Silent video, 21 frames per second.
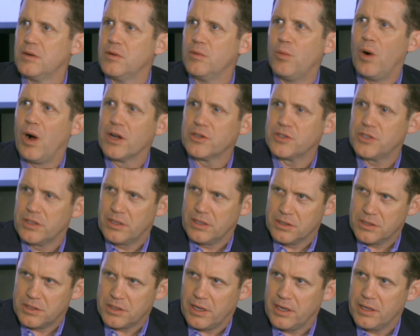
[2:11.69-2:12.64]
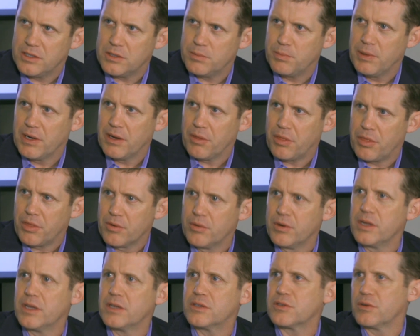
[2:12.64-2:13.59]
Washington State's been at
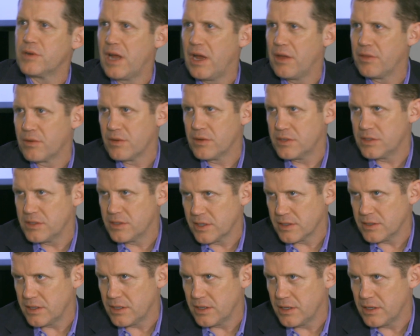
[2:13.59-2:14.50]
30, so now they're at 60.